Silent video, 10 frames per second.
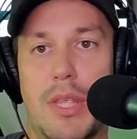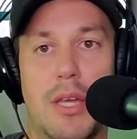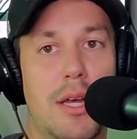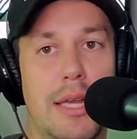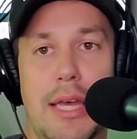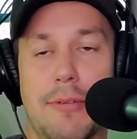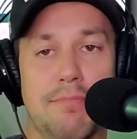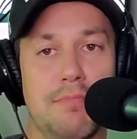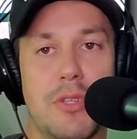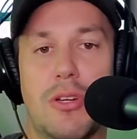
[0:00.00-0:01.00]
Again,
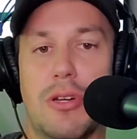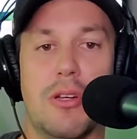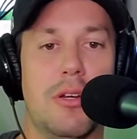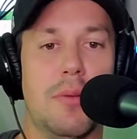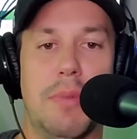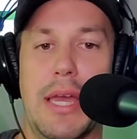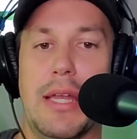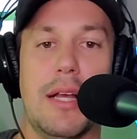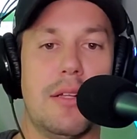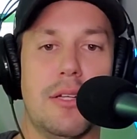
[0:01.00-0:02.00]
couldn't be
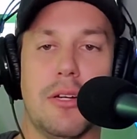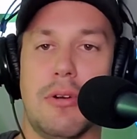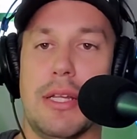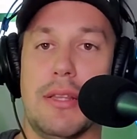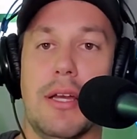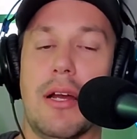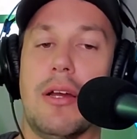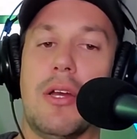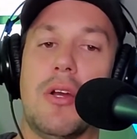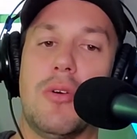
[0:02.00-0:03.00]
any clearer right there.
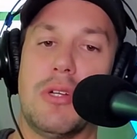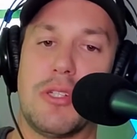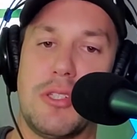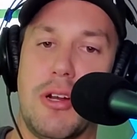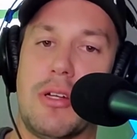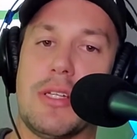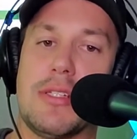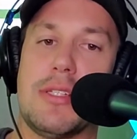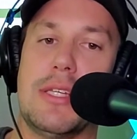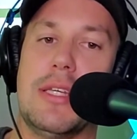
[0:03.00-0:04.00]
When you're starting to
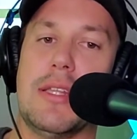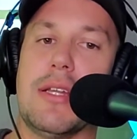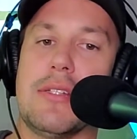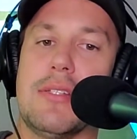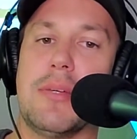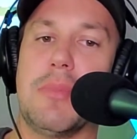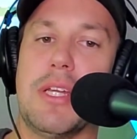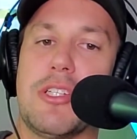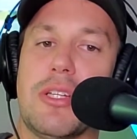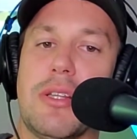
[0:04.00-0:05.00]
see that it's
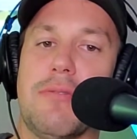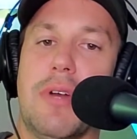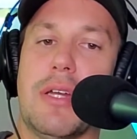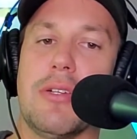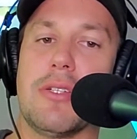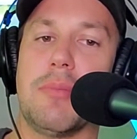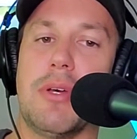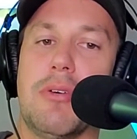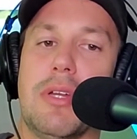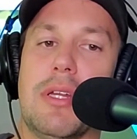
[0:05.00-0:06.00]
diminishing the fighter's
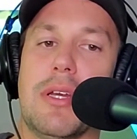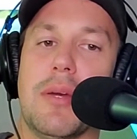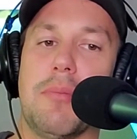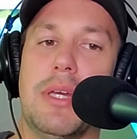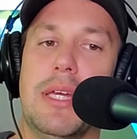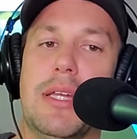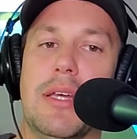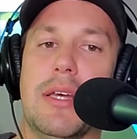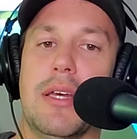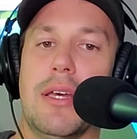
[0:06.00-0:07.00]
ability to compete,
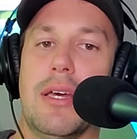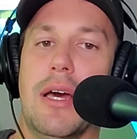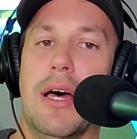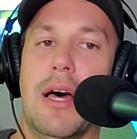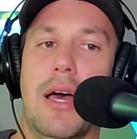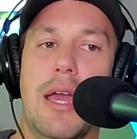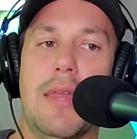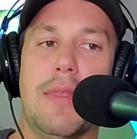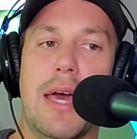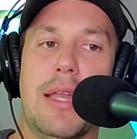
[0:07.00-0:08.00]

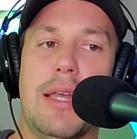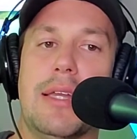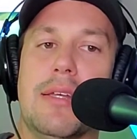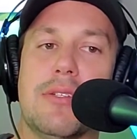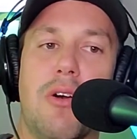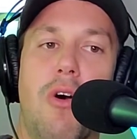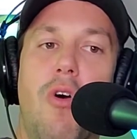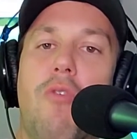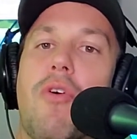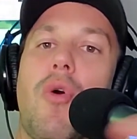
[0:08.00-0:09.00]
and that it is
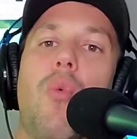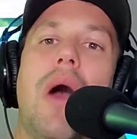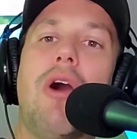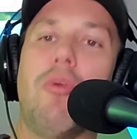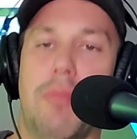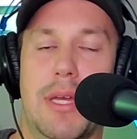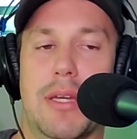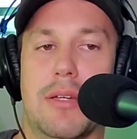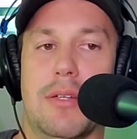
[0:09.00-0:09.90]
overwhelming